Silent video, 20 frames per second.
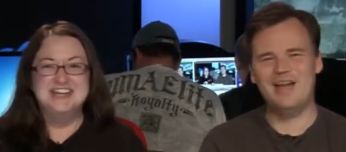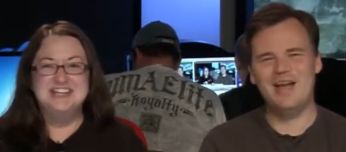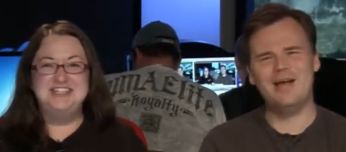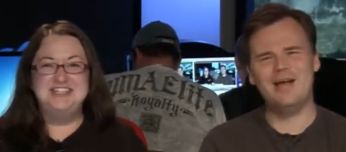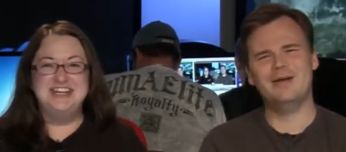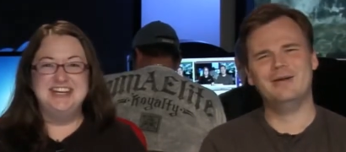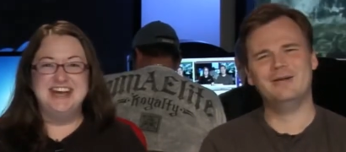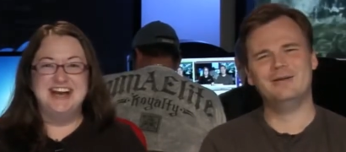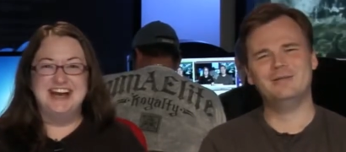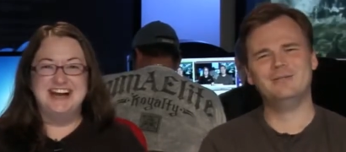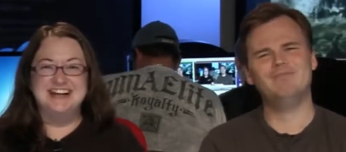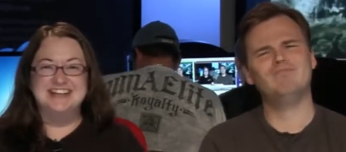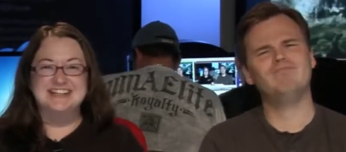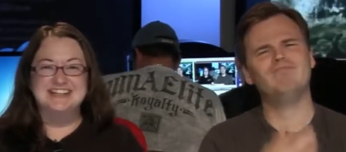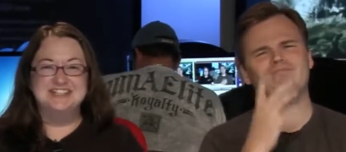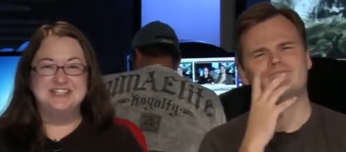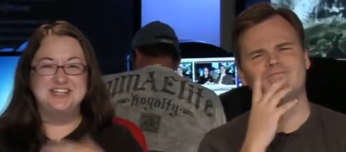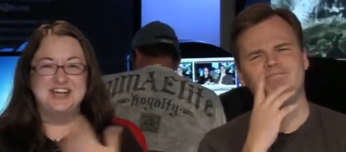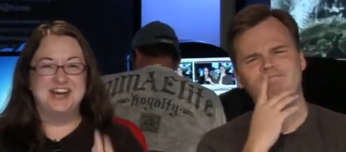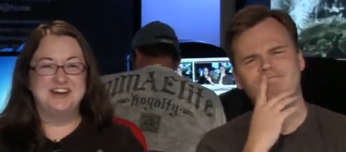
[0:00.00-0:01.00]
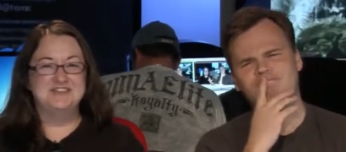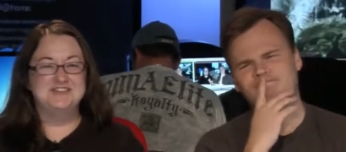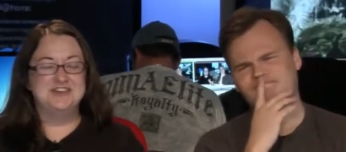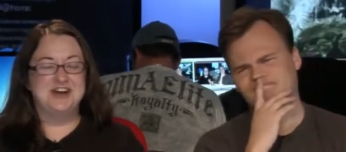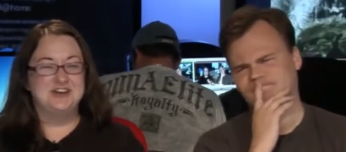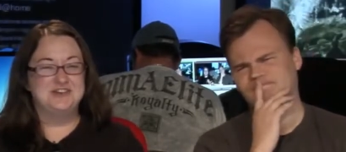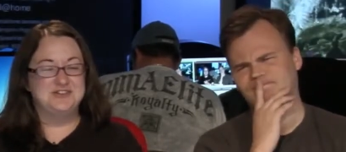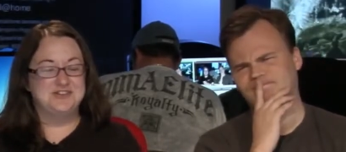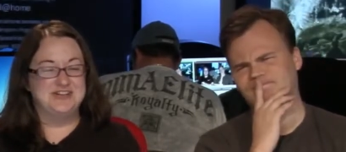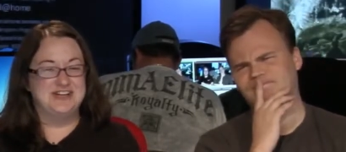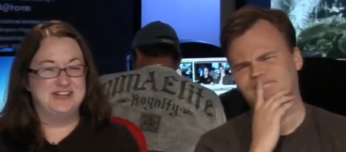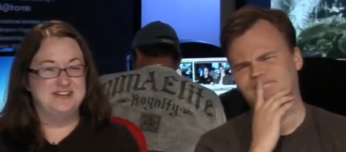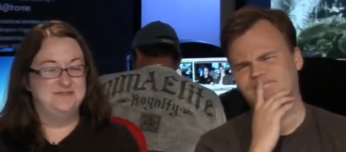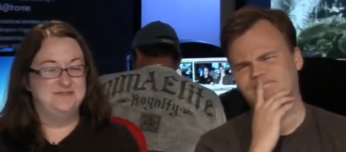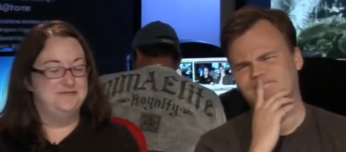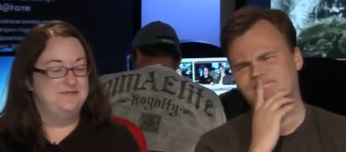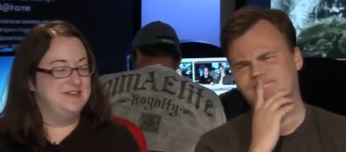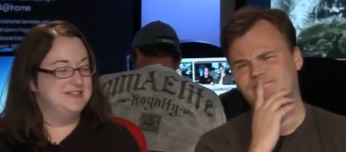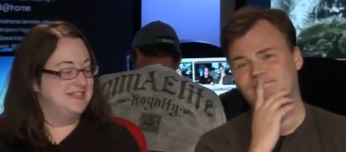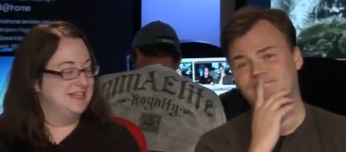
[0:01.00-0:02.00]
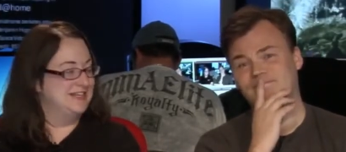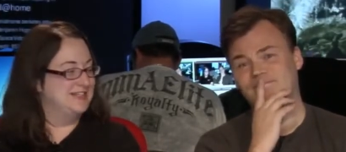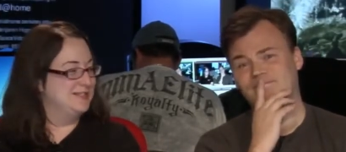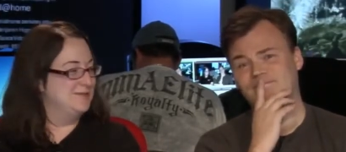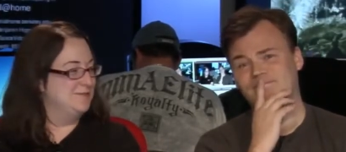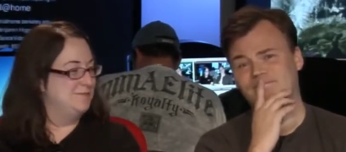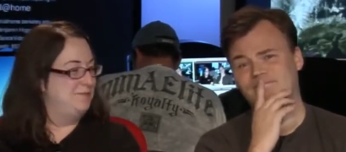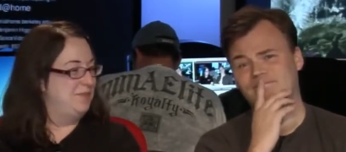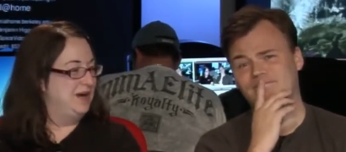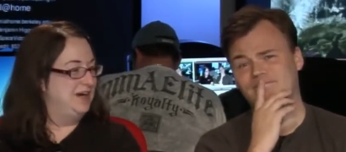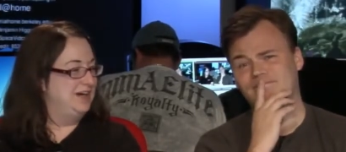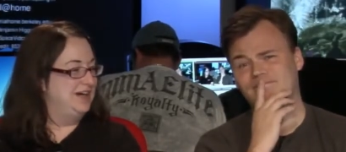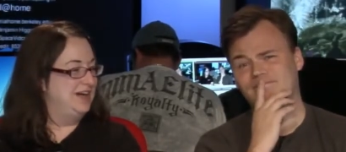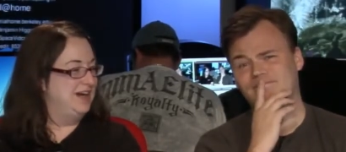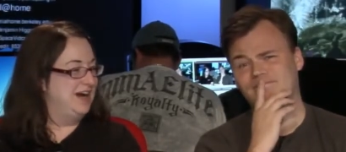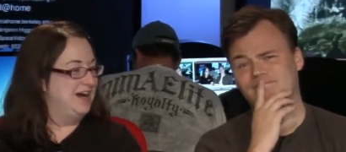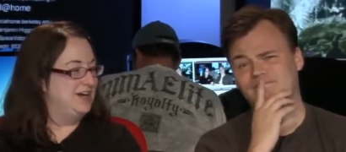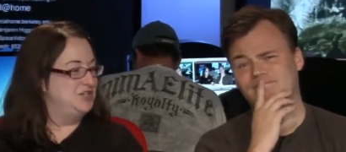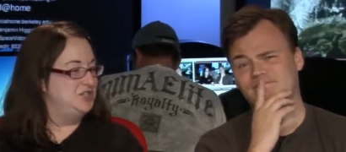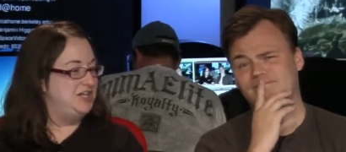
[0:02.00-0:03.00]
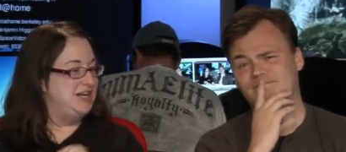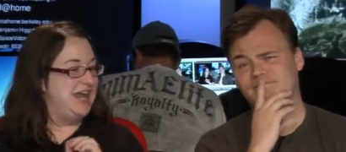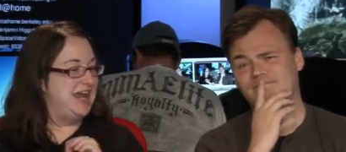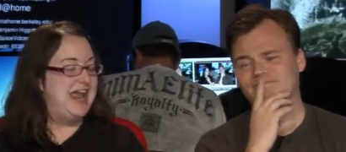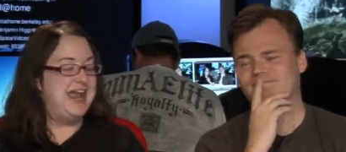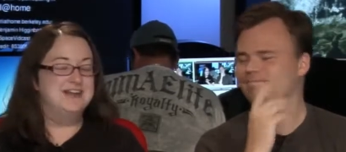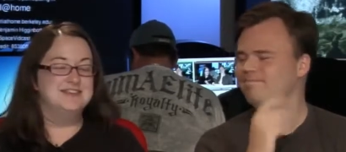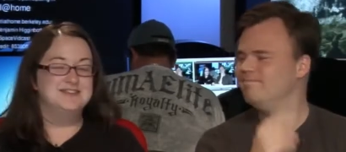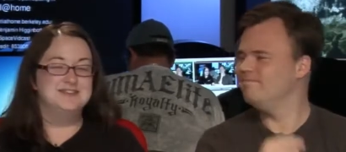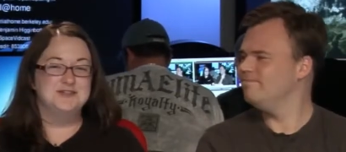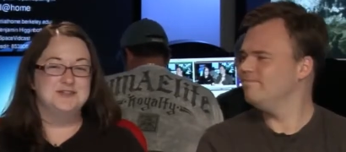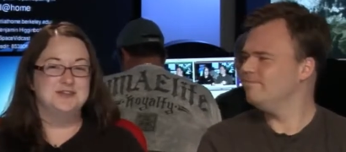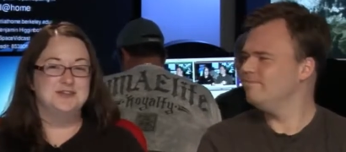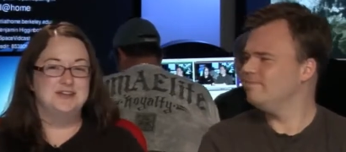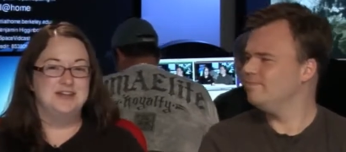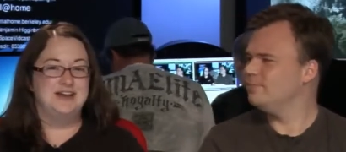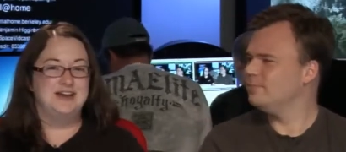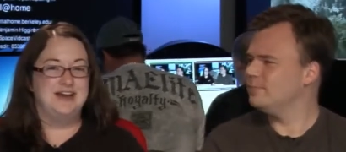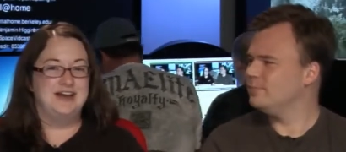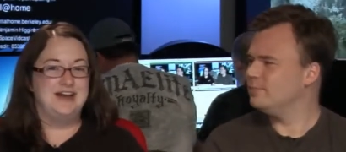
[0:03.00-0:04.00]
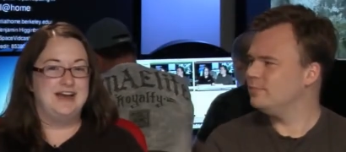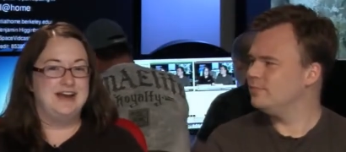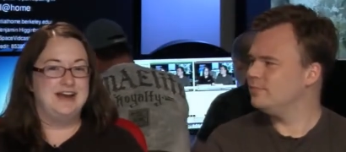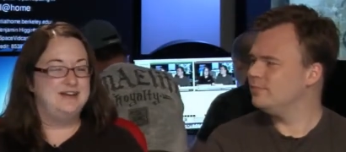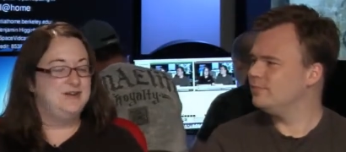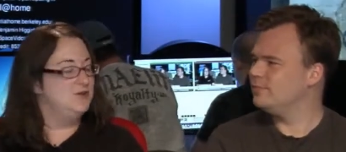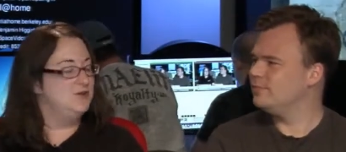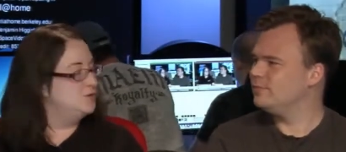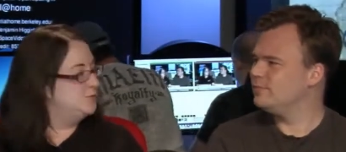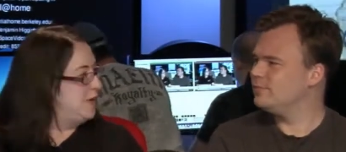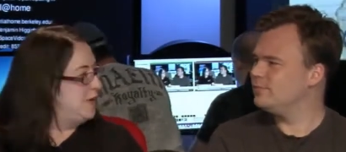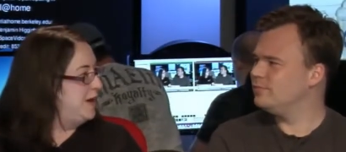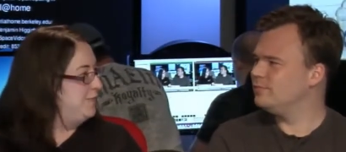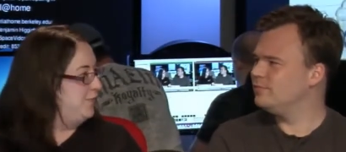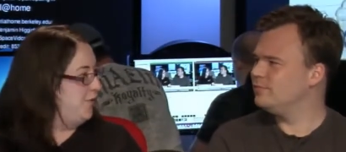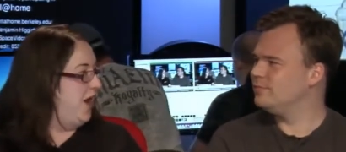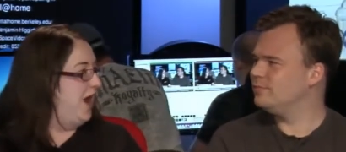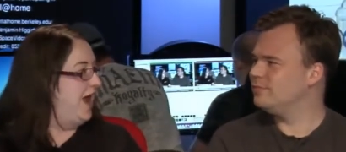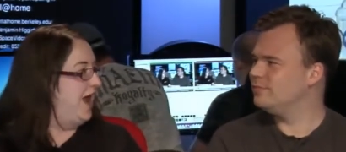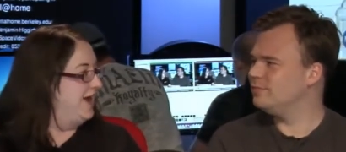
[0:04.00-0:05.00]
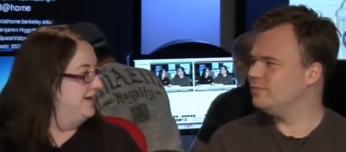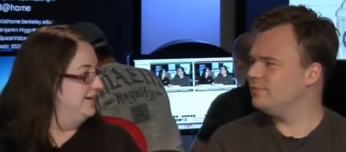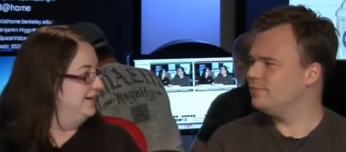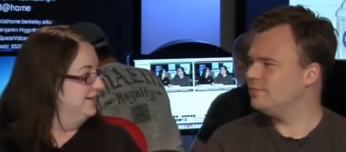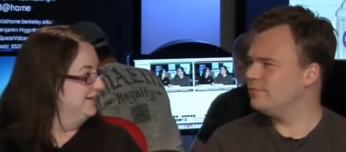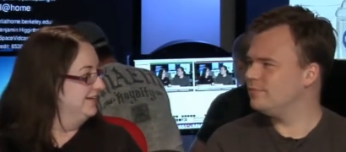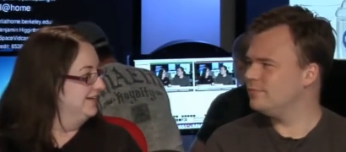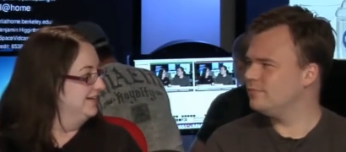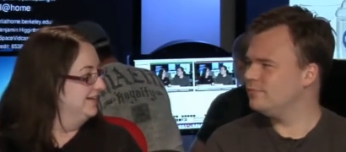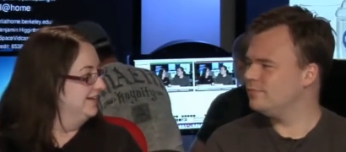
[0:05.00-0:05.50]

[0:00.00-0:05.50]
Speaker 1: She, uh, she got her doctorate in physics, but uh, she answered a newspaper ad.